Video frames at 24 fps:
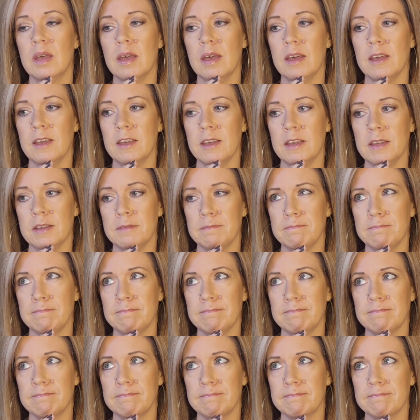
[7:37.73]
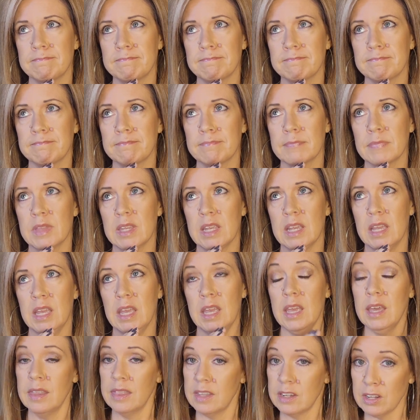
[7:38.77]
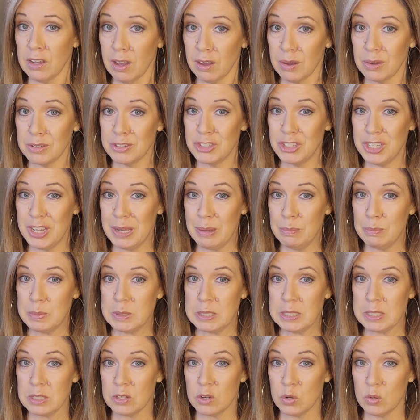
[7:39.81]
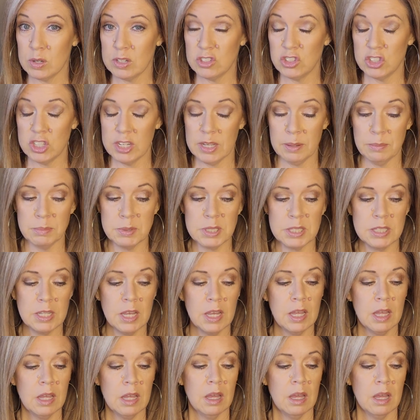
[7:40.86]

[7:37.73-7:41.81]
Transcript: and the taco chips, the corn chips,